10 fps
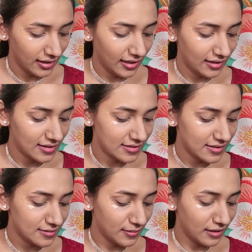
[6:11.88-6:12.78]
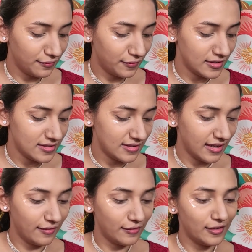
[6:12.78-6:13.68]
and this is my first
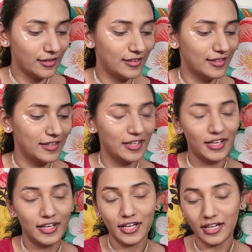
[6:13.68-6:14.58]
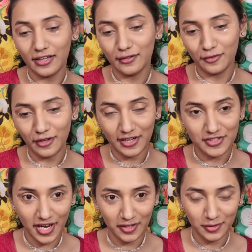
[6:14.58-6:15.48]
ever colorful
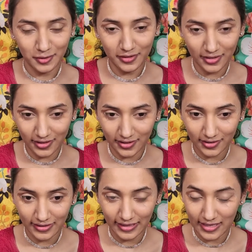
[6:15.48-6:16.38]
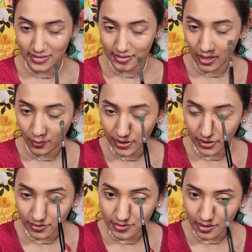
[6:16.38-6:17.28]
eyeshadow look. Let's see how it
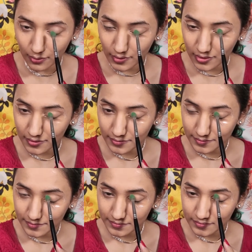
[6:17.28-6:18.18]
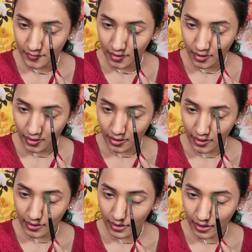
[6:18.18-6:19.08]
turns out.
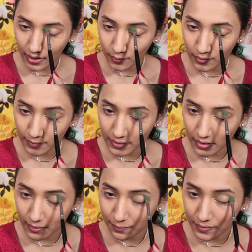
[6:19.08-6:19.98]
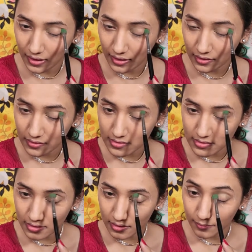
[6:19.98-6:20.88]
And I will be applying
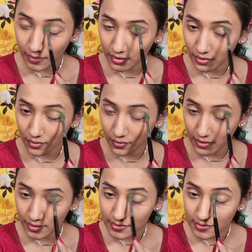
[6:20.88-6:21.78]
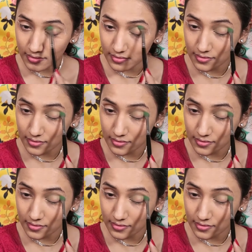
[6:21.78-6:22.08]
this in my crease.